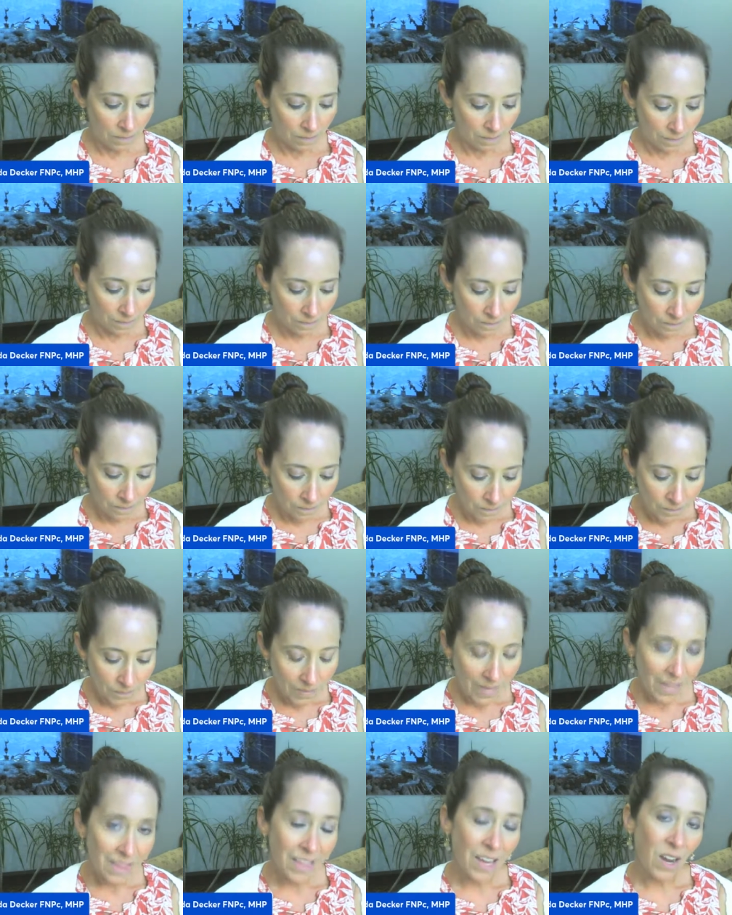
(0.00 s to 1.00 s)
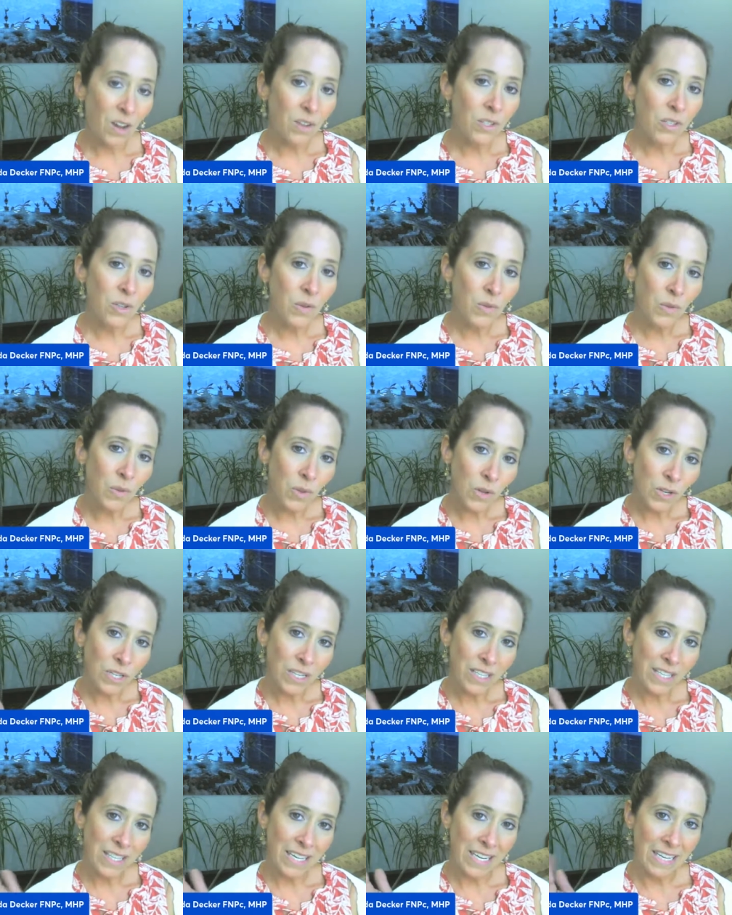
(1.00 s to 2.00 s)
They also looked
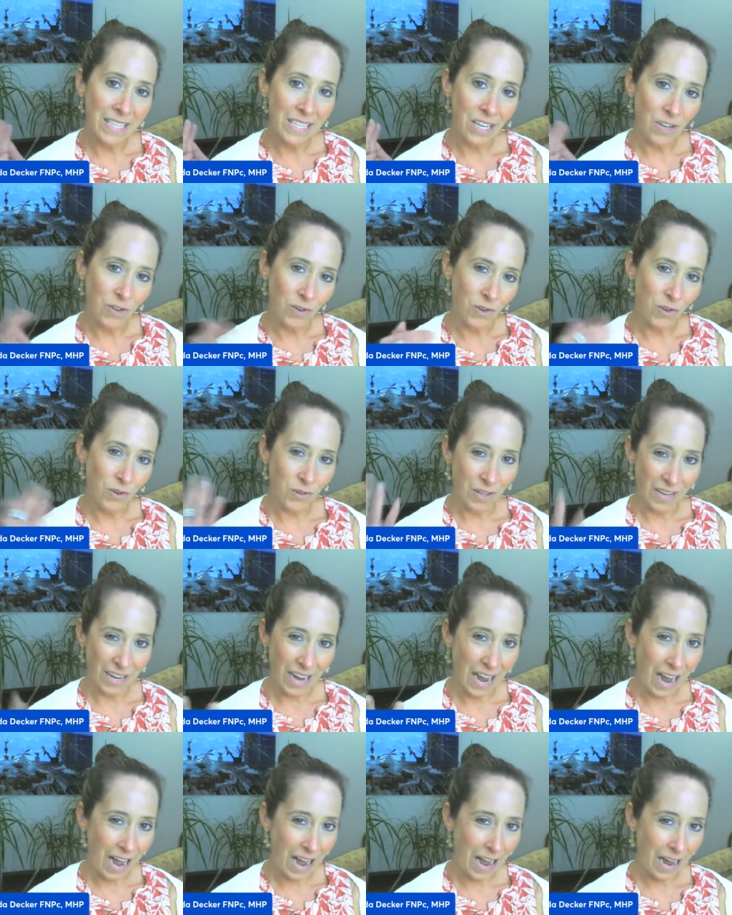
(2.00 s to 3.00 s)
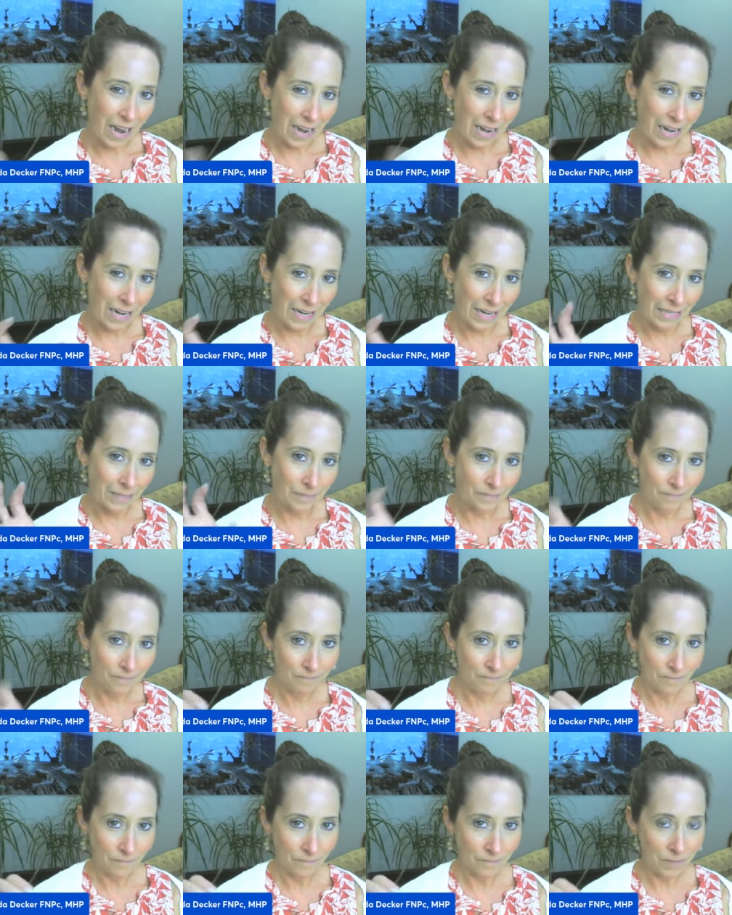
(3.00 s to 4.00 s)
at these under like a high
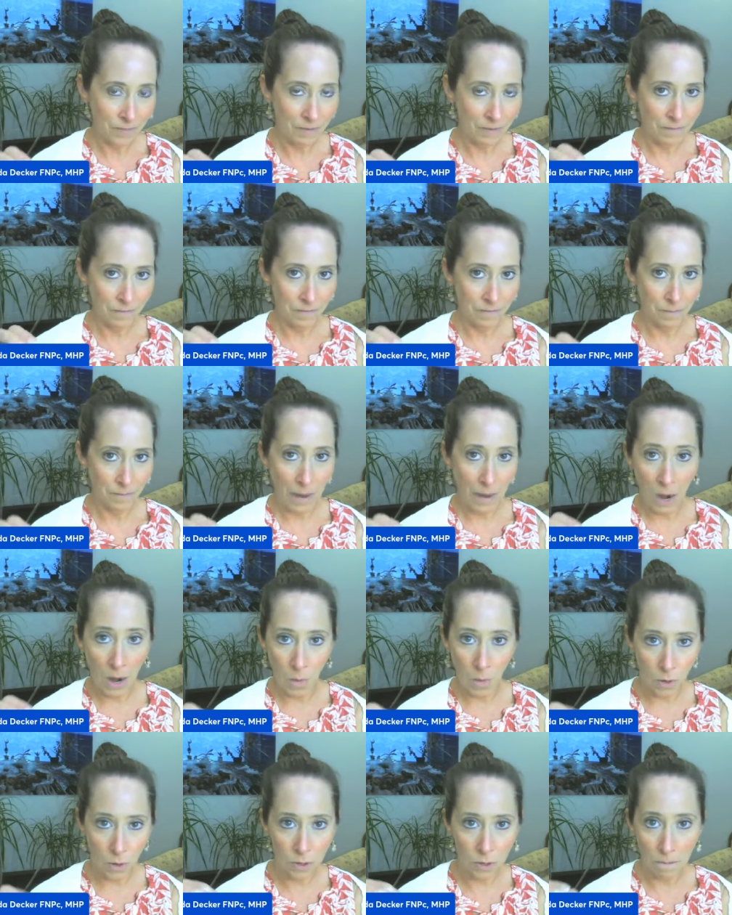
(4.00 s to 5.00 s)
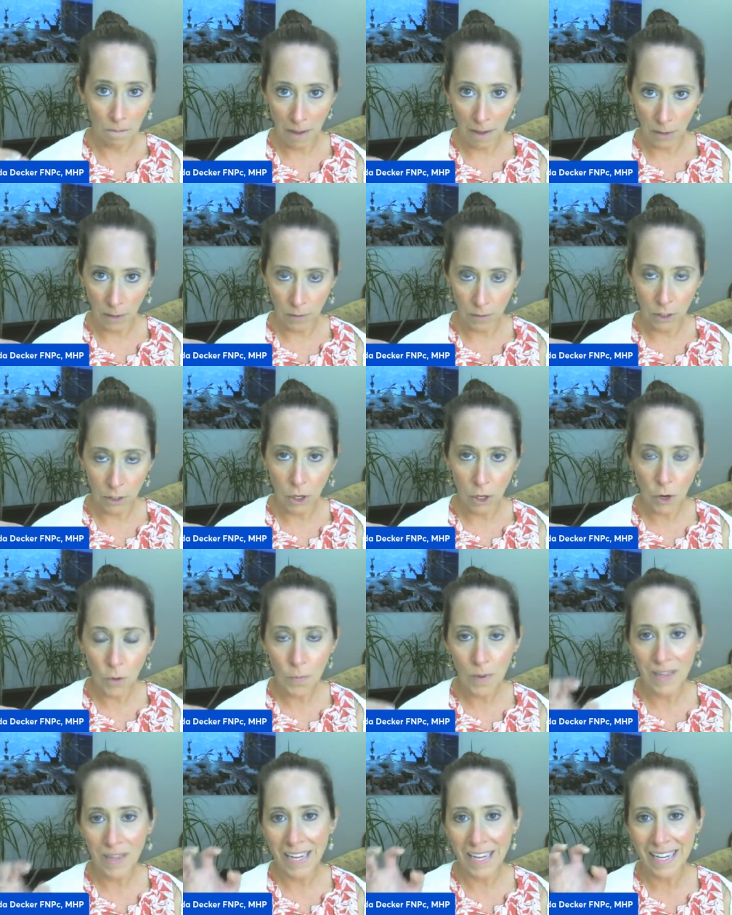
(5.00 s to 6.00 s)
powered microscope,
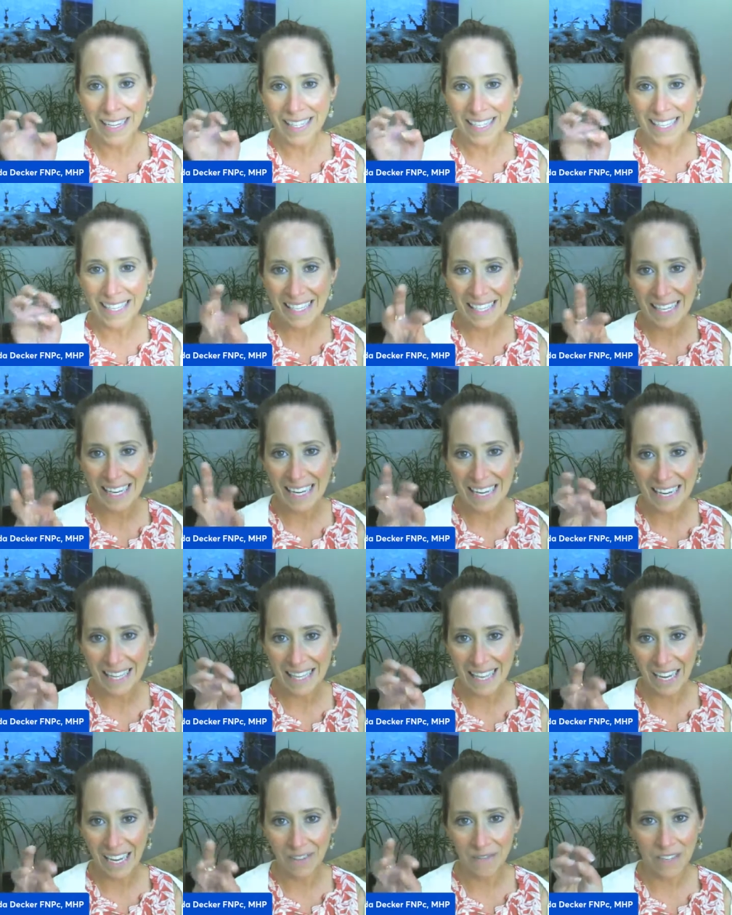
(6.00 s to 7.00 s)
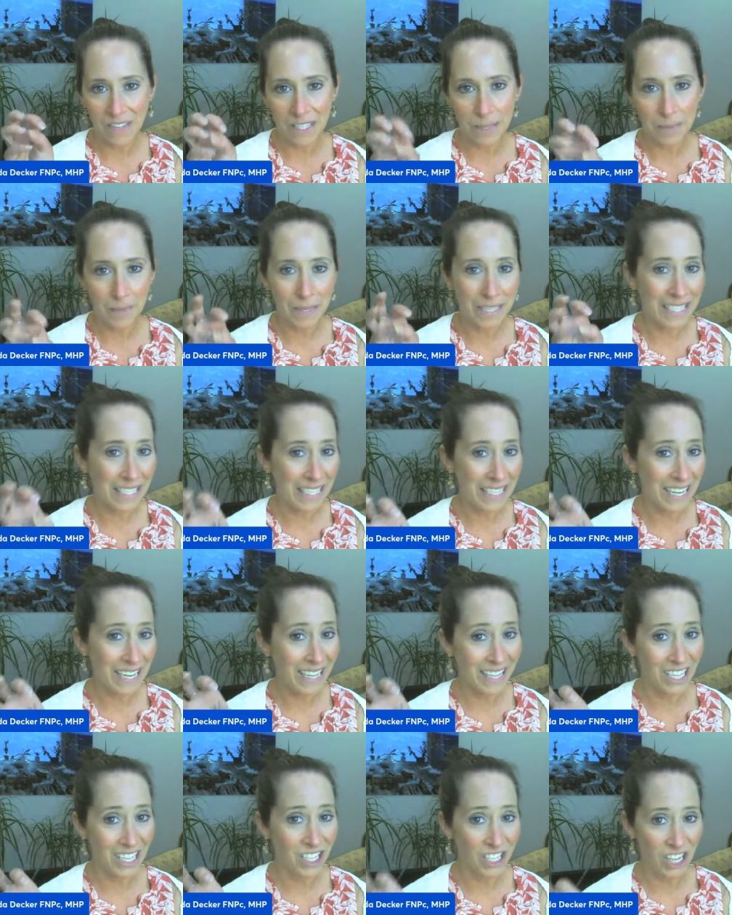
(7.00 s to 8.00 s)
and they could visibly see
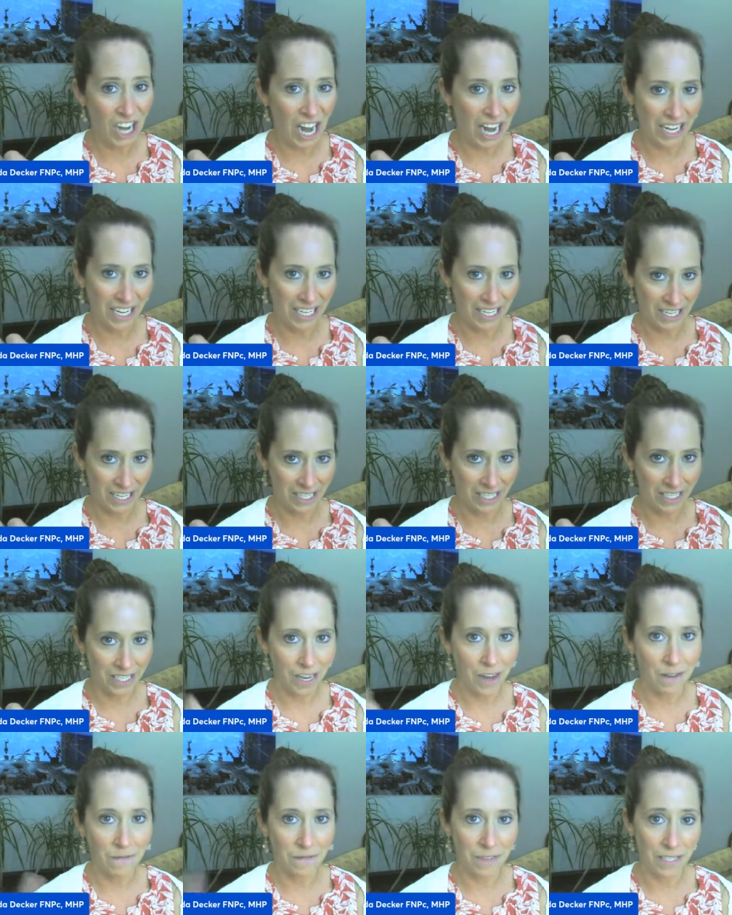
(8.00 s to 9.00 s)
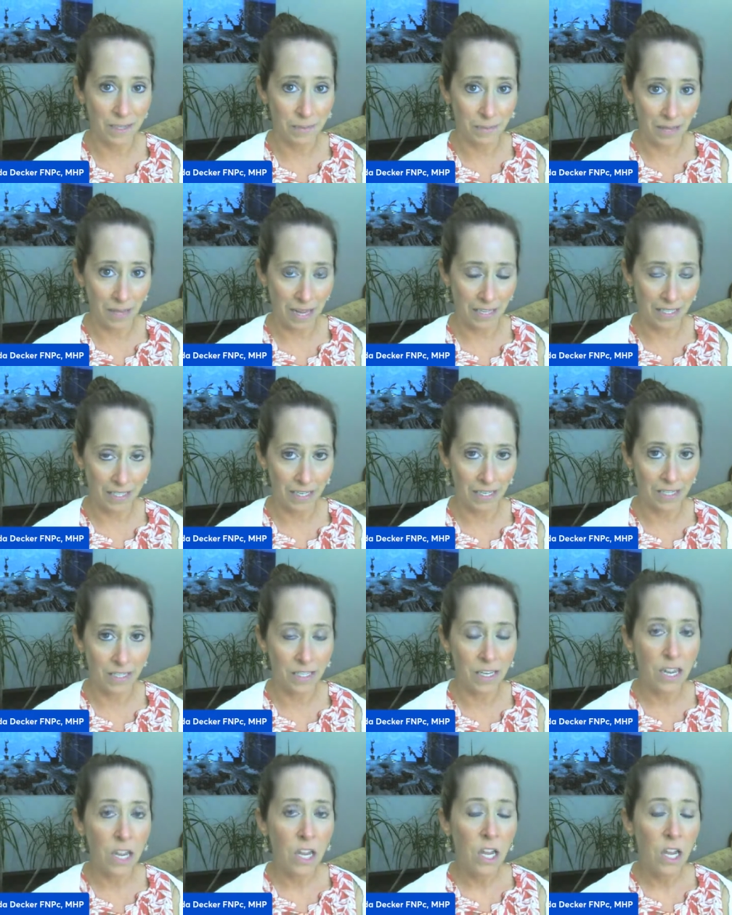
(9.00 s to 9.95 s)
the jaggedness of these plastics.